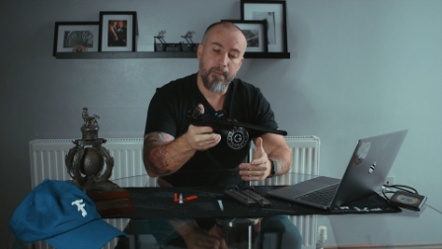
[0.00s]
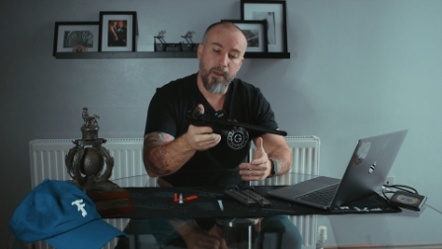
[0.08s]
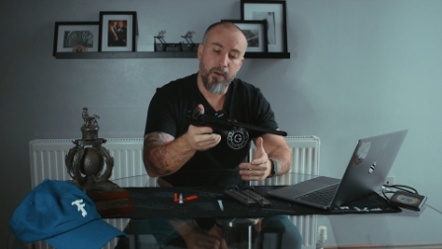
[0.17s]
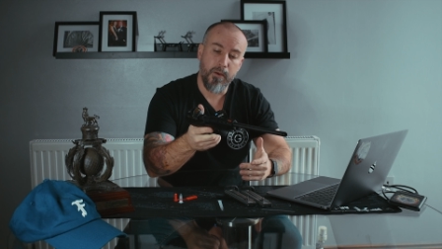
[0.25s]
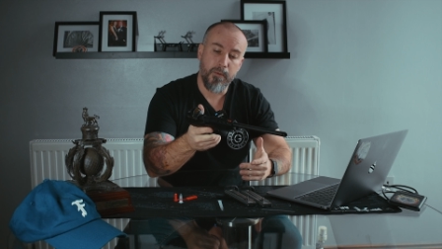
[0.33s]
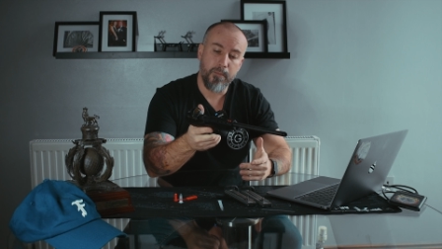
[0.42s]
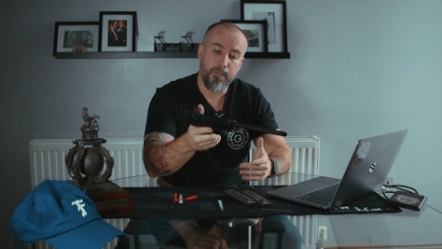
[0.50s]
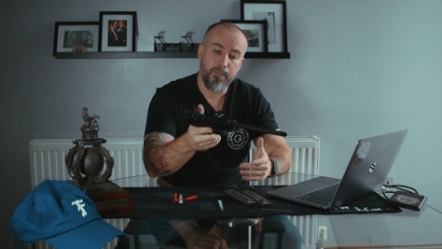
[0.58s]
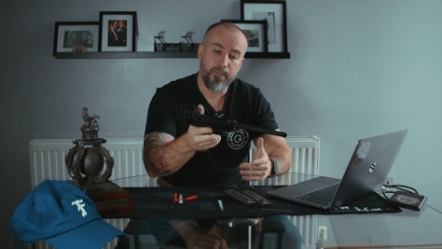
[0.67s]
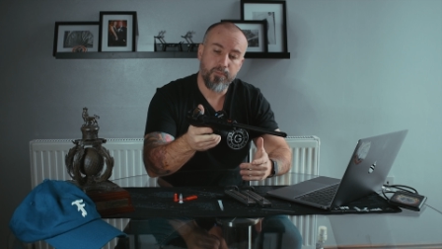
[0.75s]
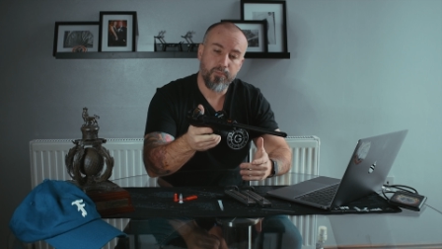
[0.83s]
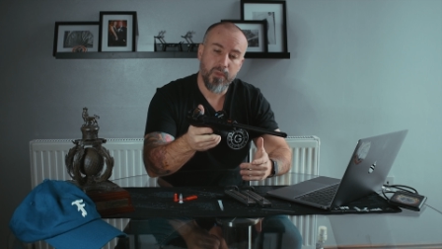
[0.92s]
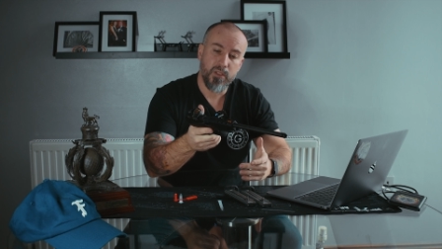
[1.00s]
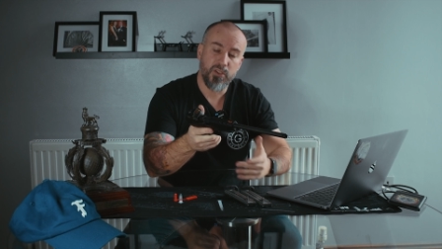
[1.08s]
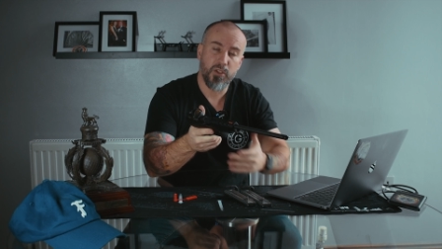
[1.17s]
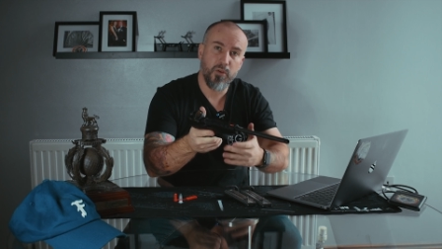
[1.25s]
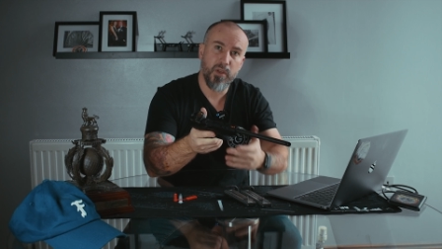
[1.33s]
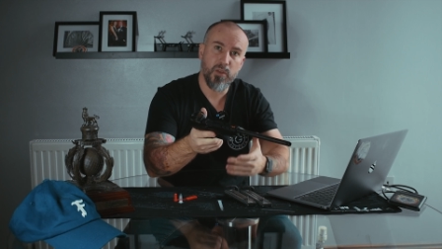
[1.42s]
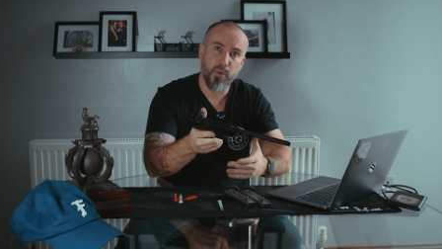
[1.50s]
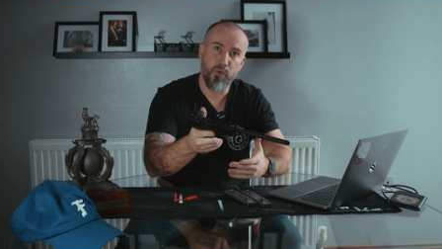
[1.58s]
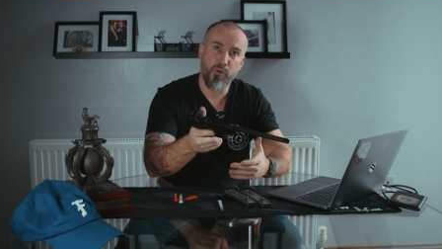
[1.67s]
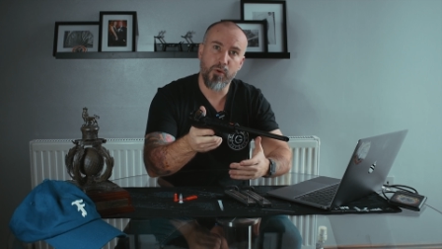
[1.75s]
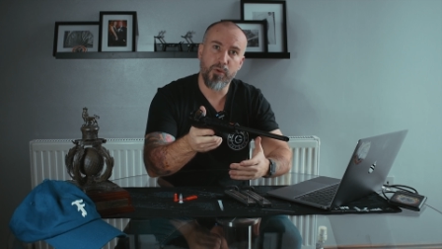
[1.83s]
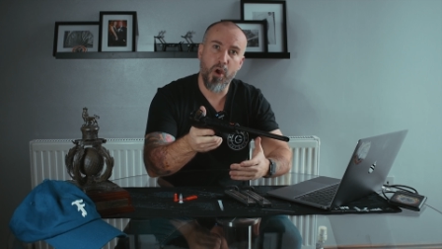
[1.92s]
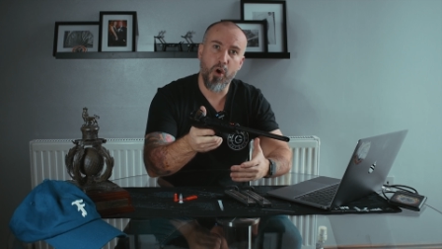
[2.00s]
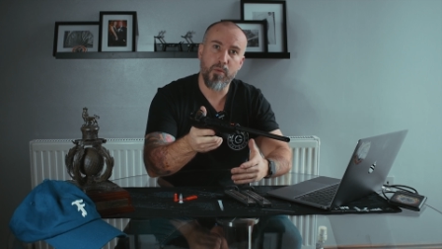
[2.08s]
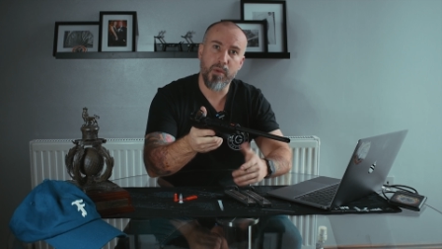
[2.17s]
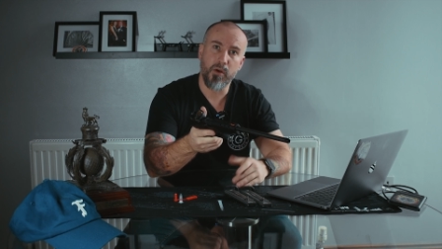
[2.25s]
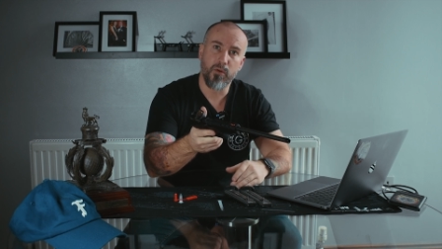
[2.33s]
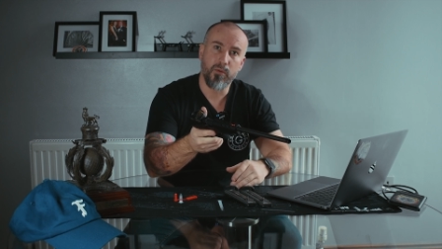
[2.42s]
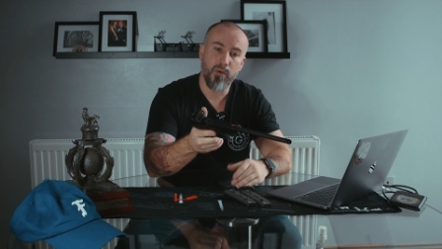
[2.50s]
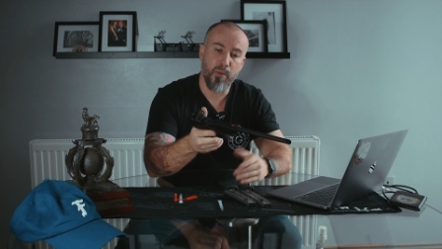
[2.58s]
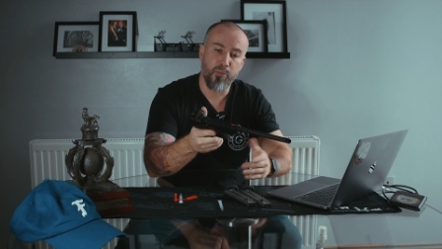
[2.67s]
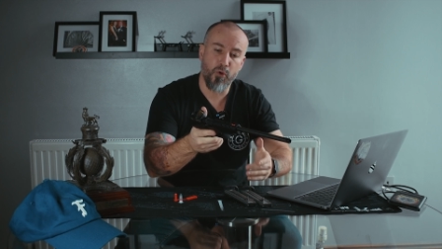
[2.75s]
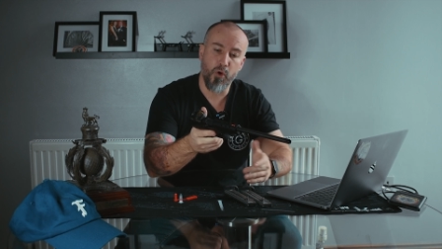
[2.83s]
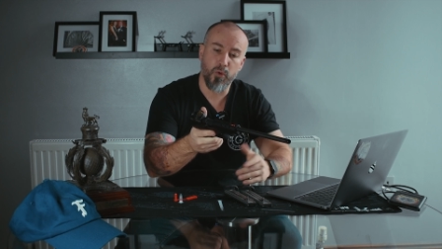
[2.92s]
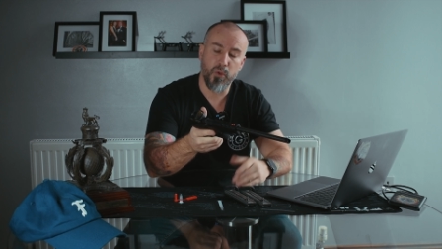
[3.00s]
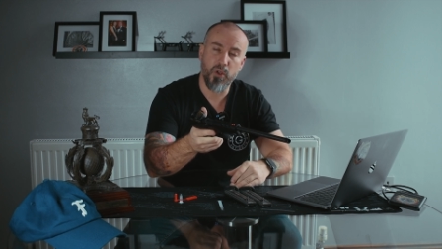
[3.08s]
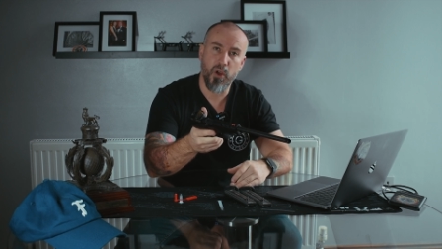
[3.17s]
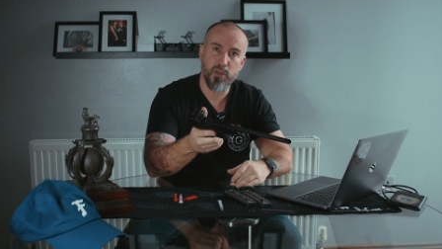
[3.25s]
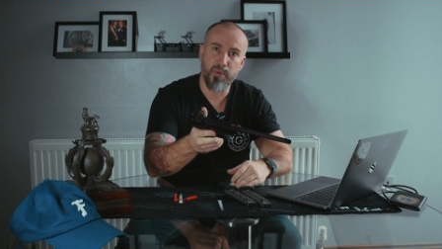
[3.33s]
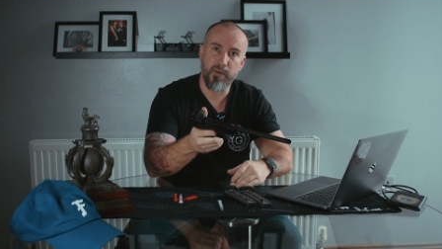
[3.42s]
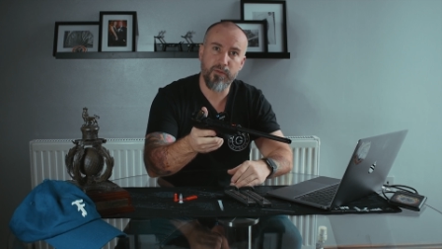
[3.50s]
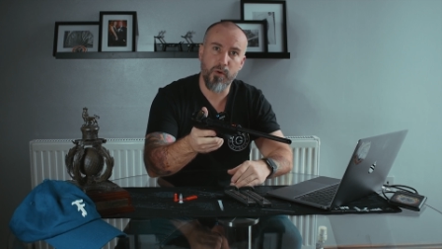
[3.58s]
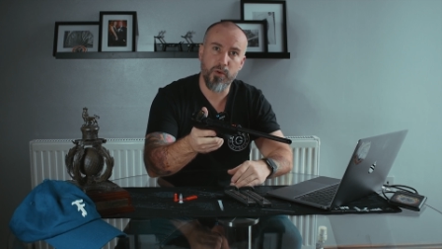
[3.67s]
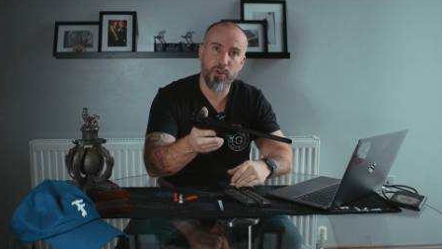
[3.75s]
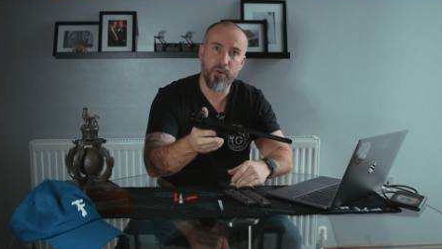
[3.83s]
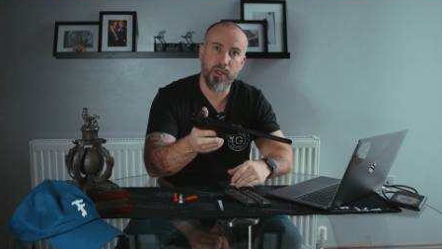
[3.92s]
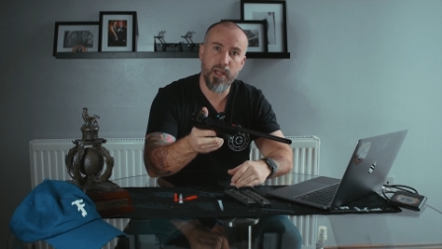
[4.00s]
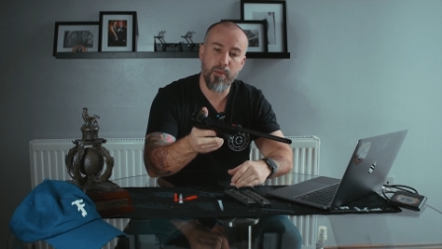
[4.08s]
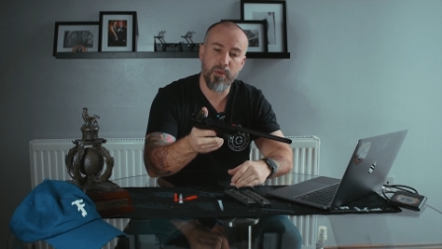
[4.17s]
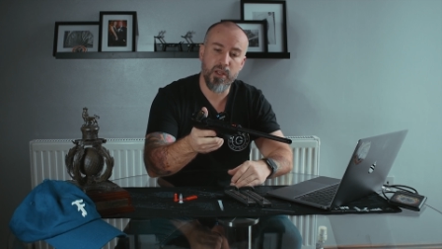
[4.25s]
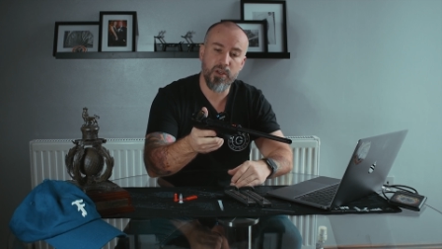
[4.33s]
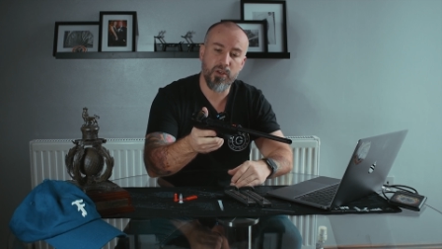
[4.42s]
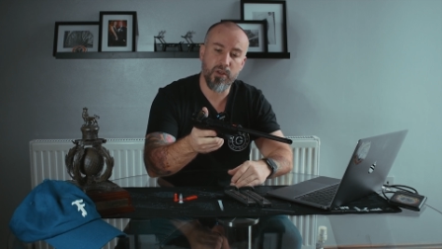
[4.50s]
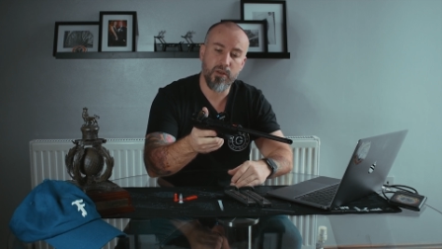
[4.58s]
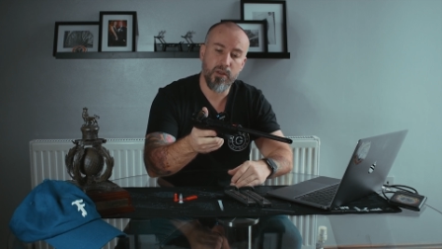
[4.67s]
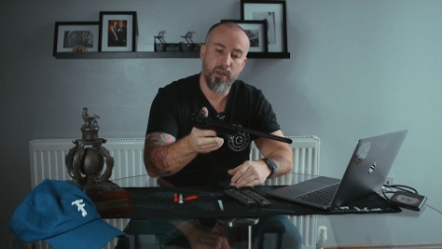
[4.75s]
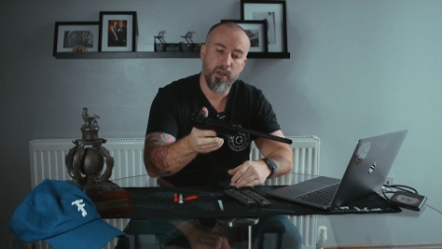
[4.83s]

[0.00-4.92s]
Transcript: To do this with a real 9mm abroad would cost me a fortune in ammunition,